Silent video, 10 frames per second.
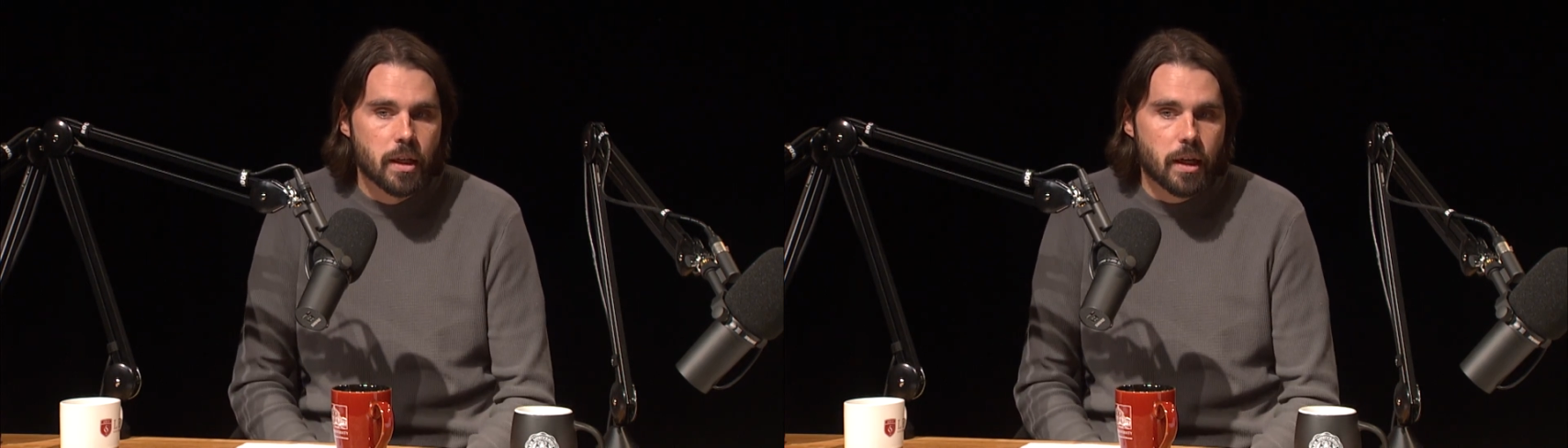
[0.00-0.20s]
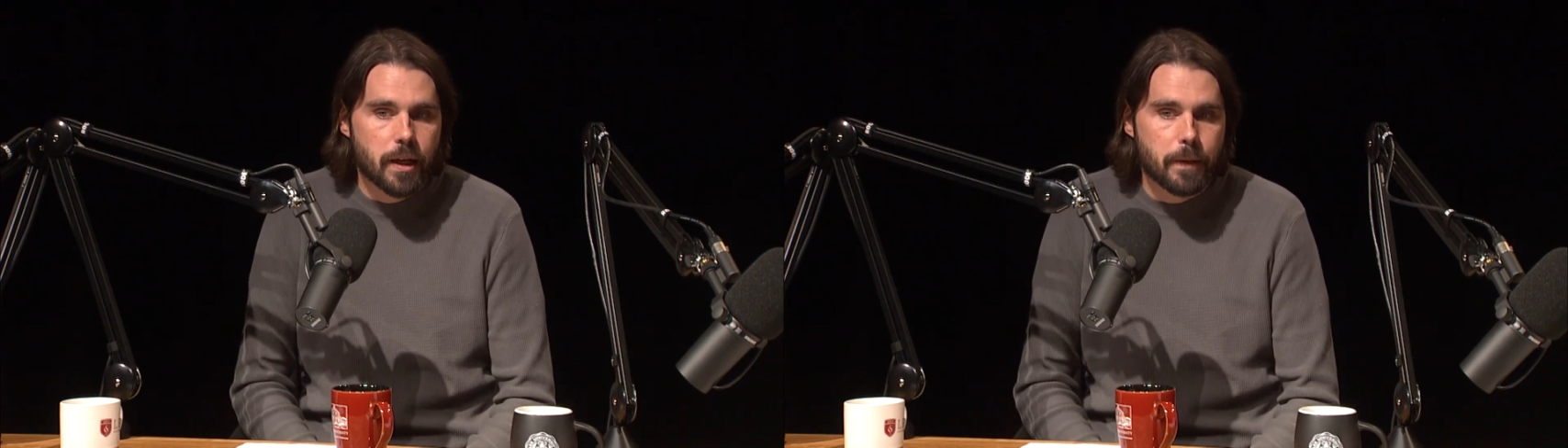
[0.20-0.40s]

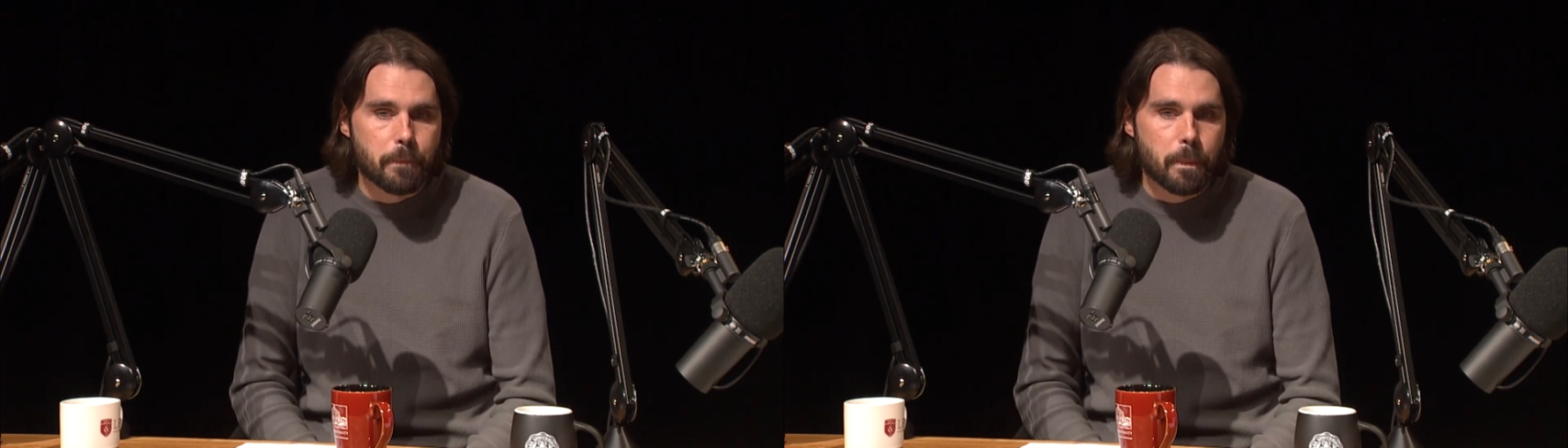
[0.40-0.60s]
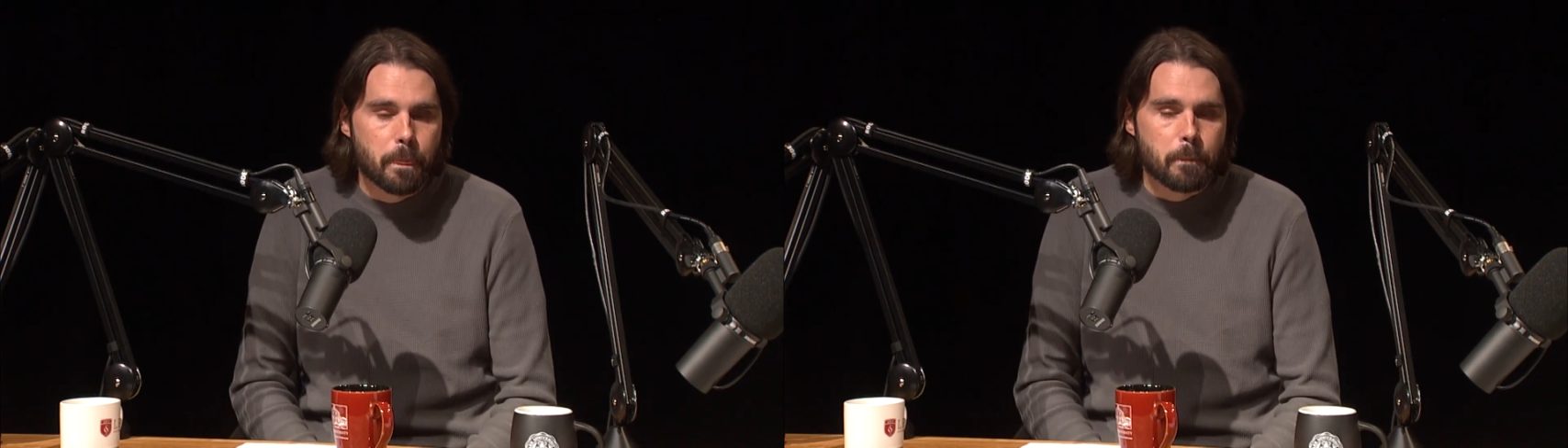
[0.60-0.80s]

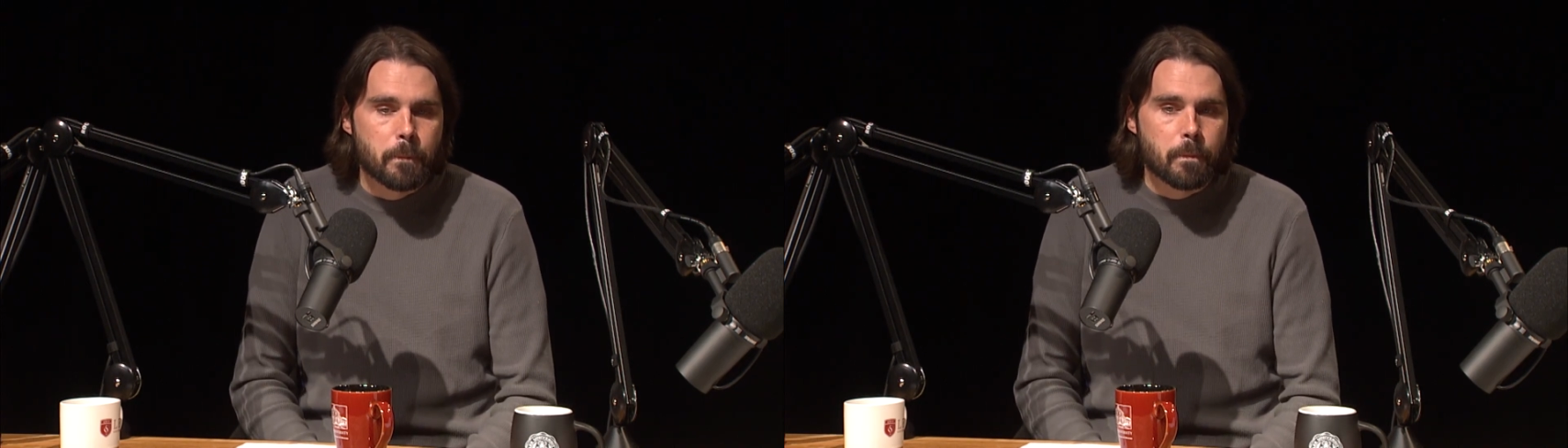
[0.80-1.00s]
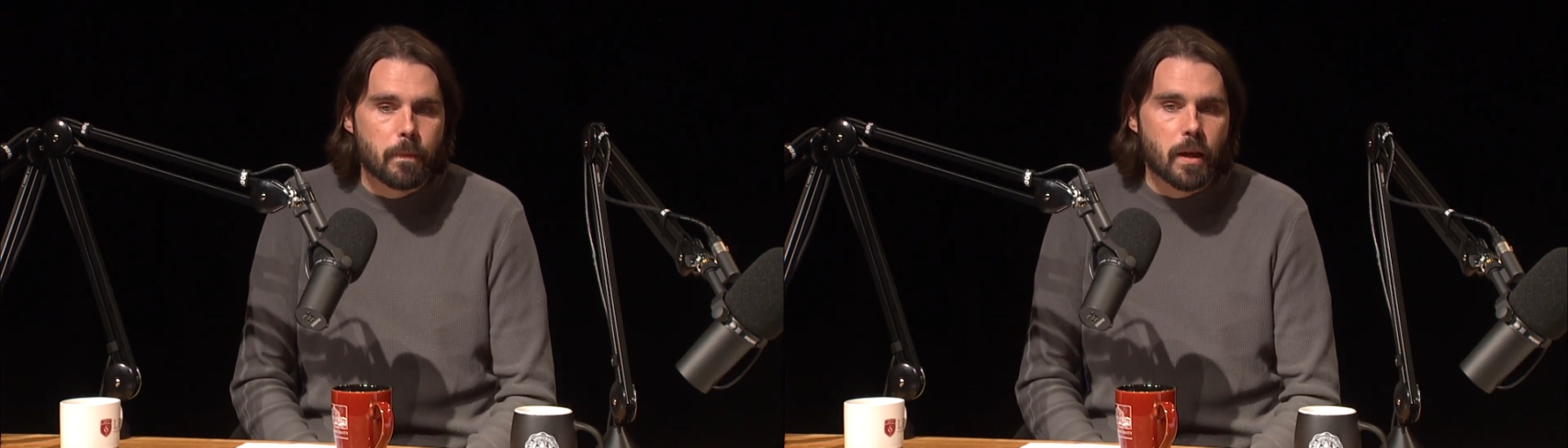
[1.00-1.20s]

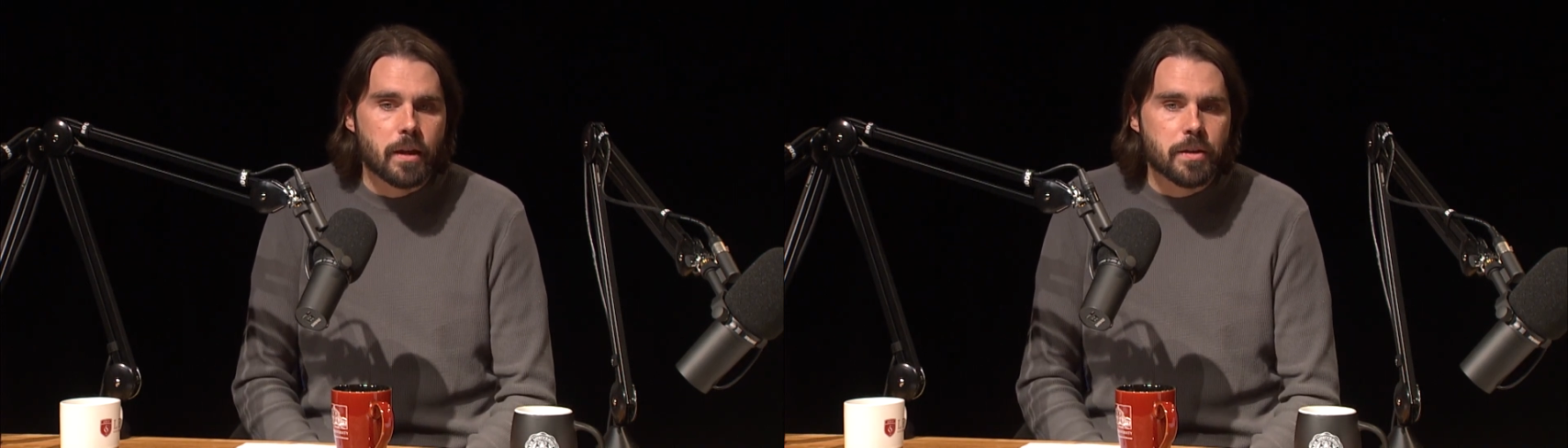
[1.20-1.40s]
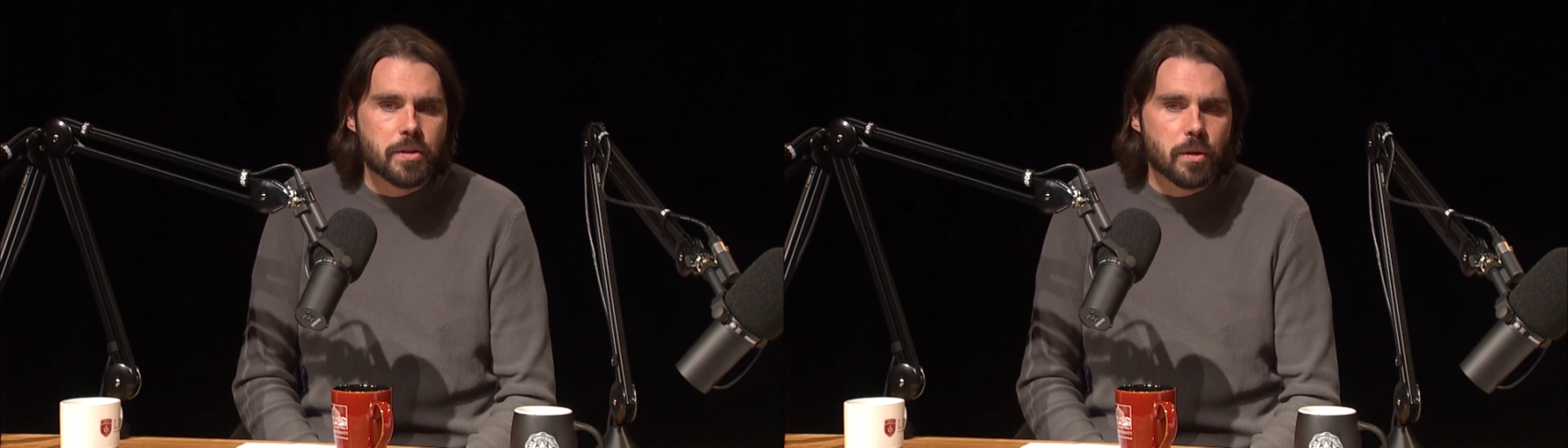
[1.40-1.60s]

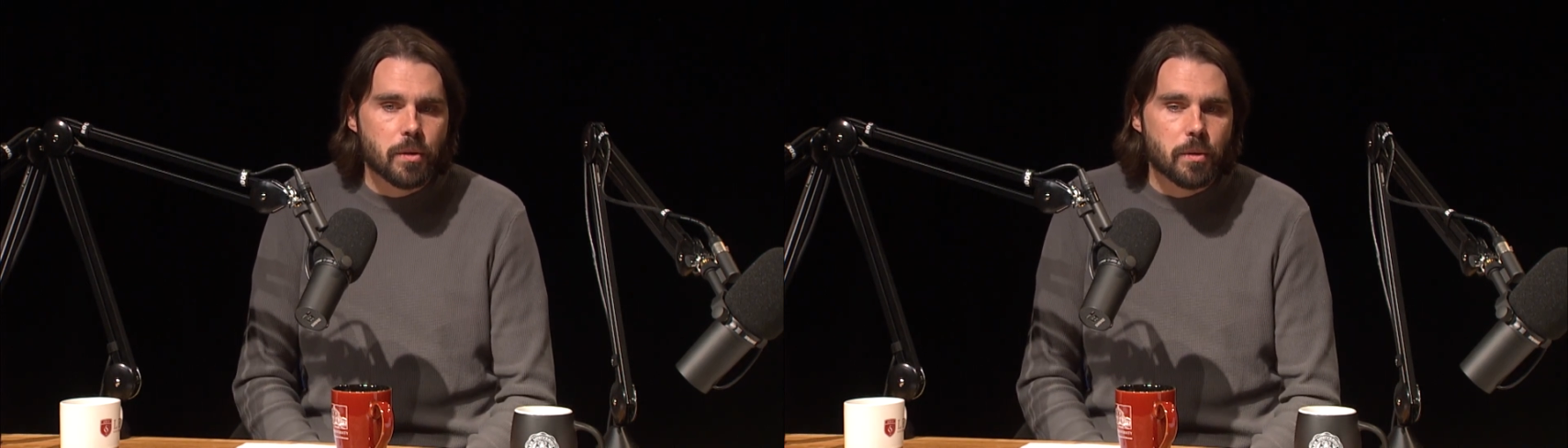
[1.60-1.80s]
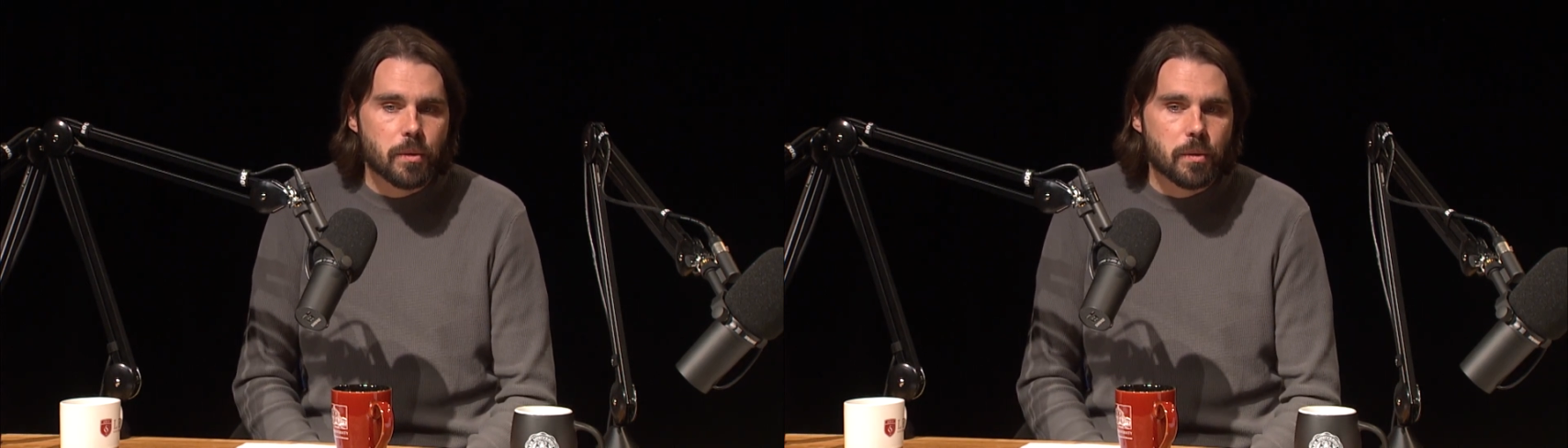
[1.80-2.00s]
And
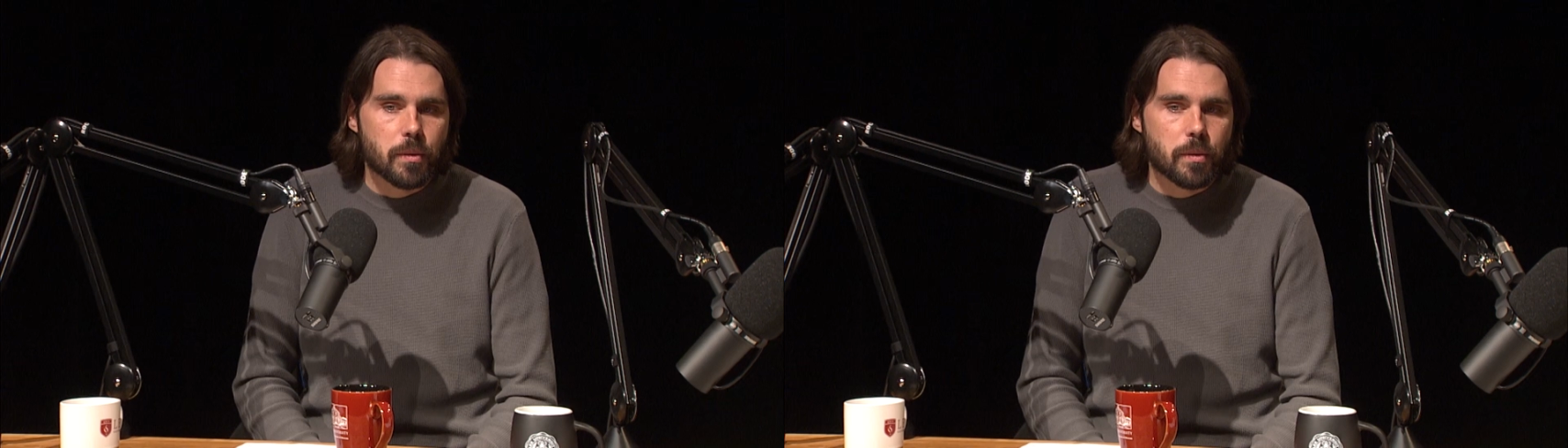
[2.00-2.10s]
so,